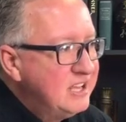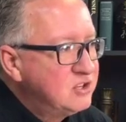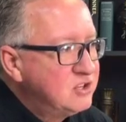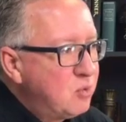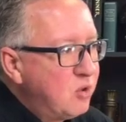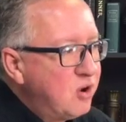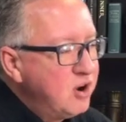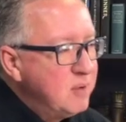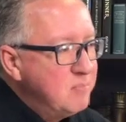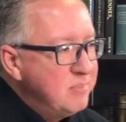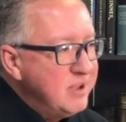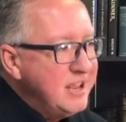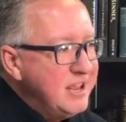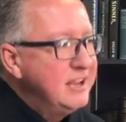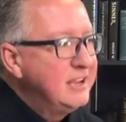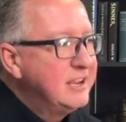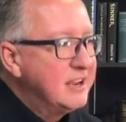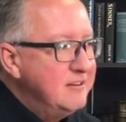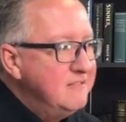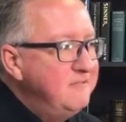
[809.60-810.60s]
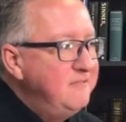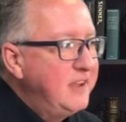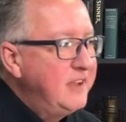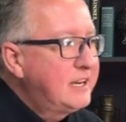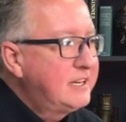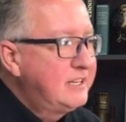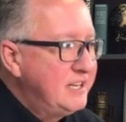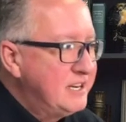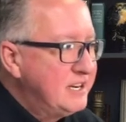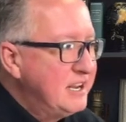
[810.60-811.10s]
his Word and being
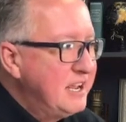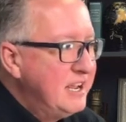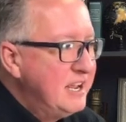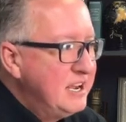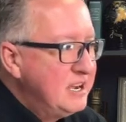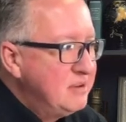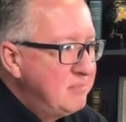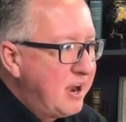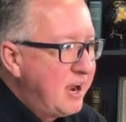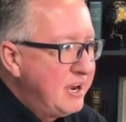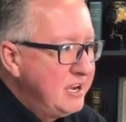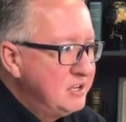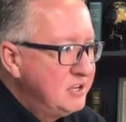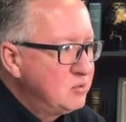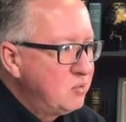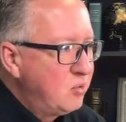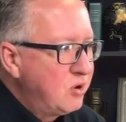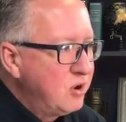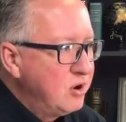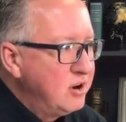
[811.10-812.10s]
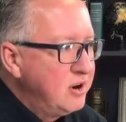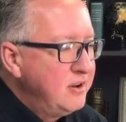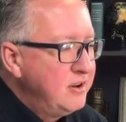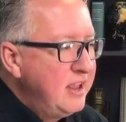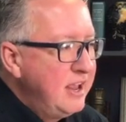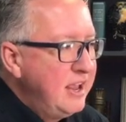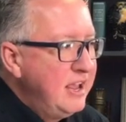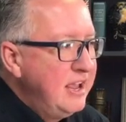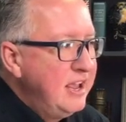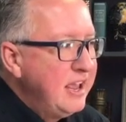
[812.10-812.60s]
convicted by His Word.
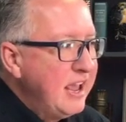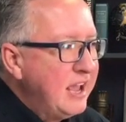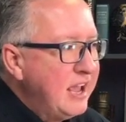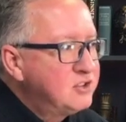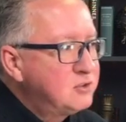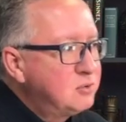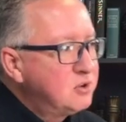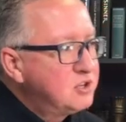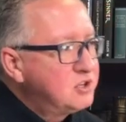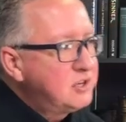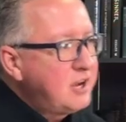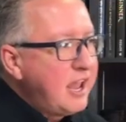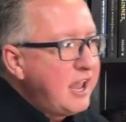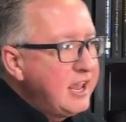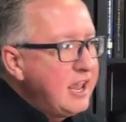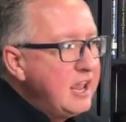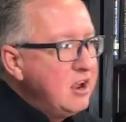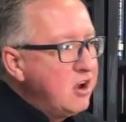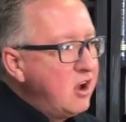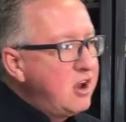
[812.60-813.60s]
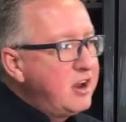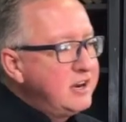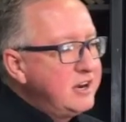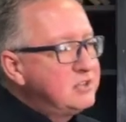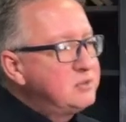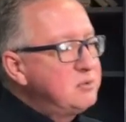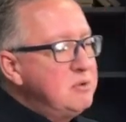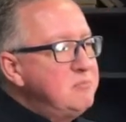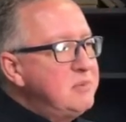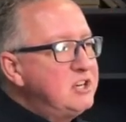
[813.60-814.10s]
Ezra is taking
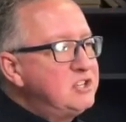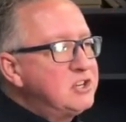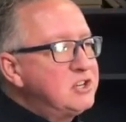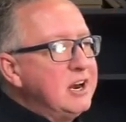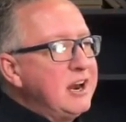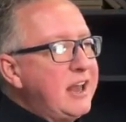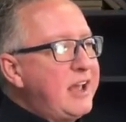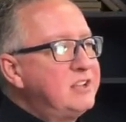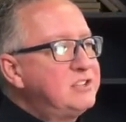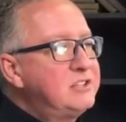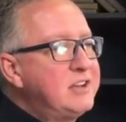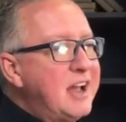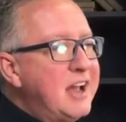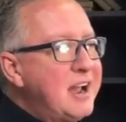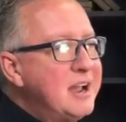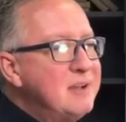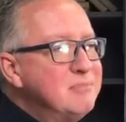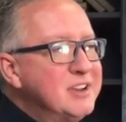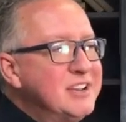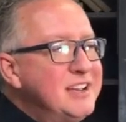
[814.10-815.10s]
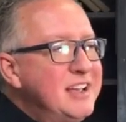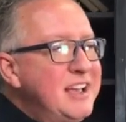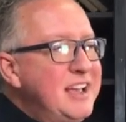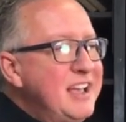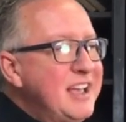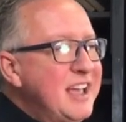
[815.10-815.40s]
on, as we mentioned last time, a,